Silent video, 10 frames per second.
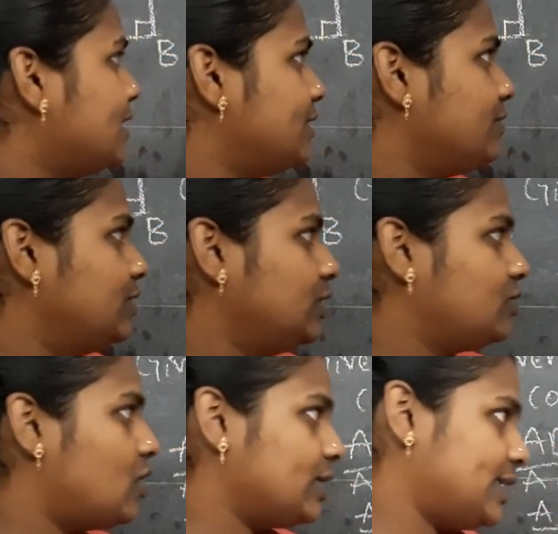A is equal to
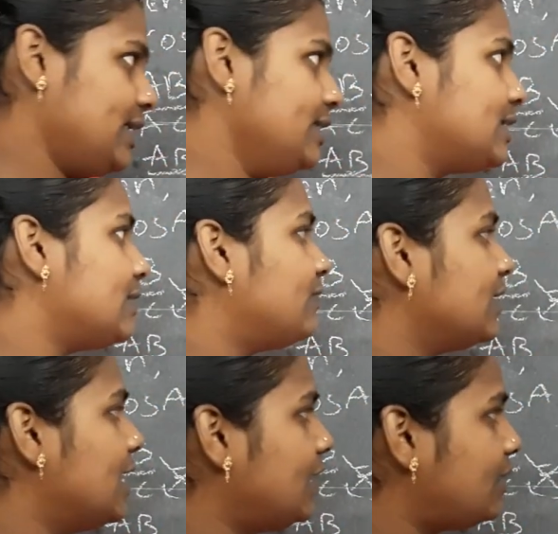cos X. For
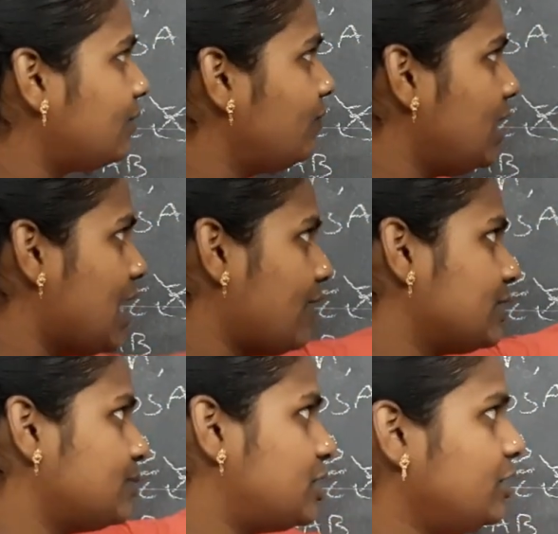that, we have
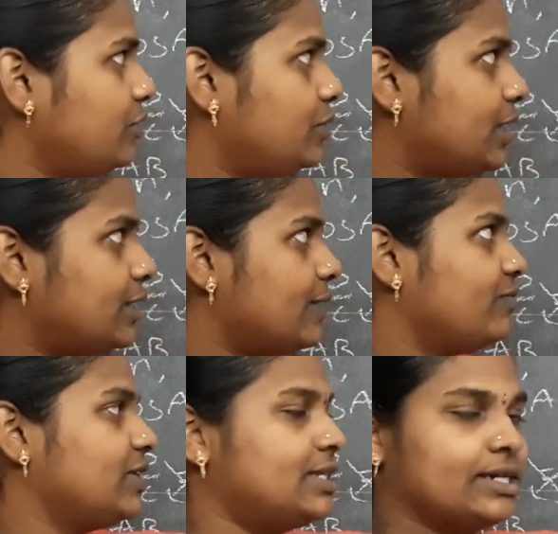substituted them
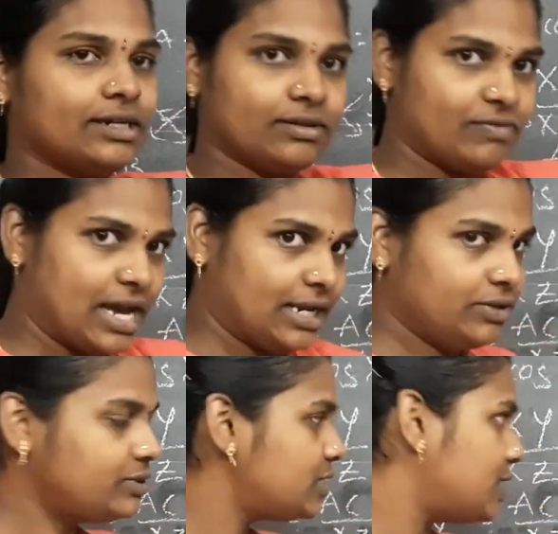with the
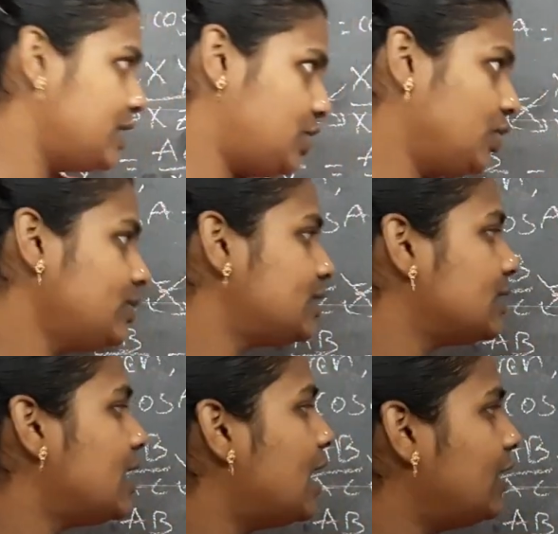values, ratios,
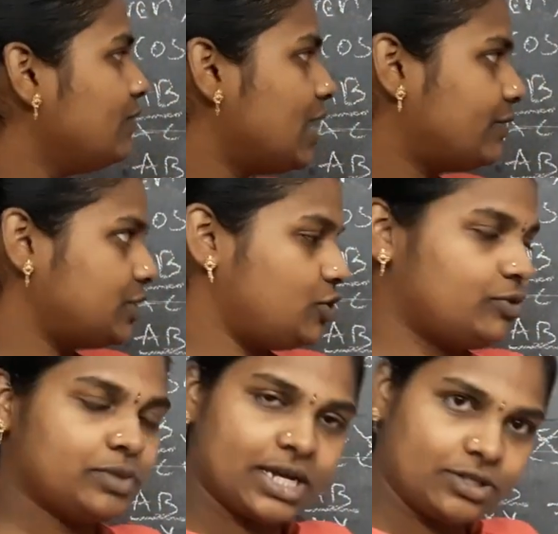and we have
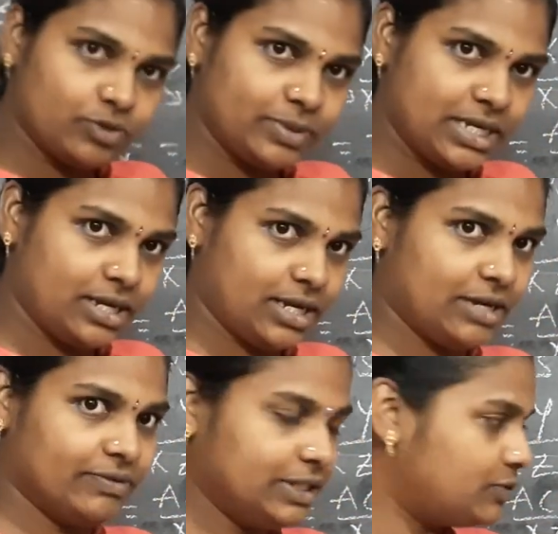assumed that to be
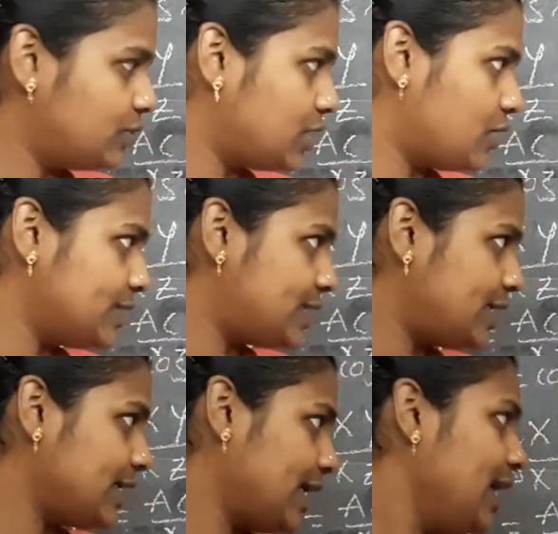equal to a
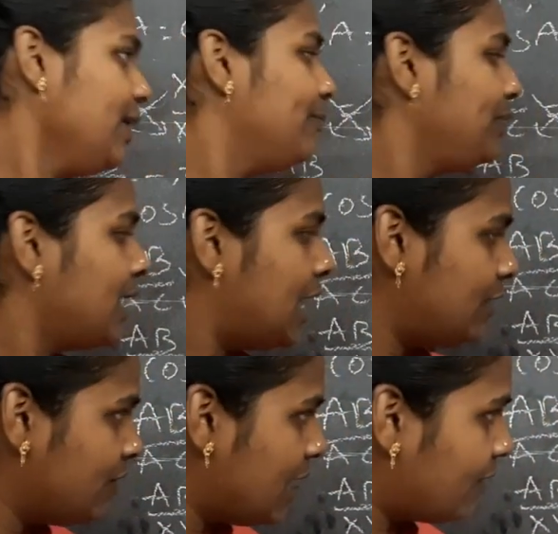constant K,
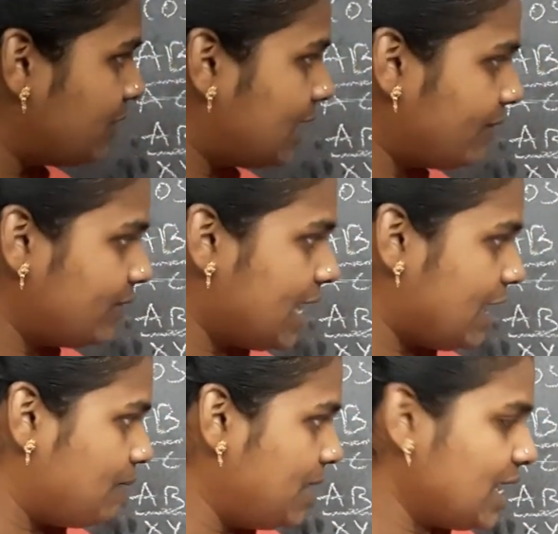and we have derived
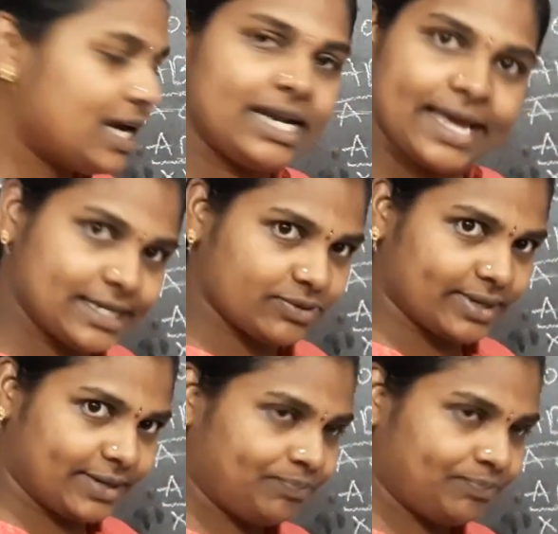AB and XY.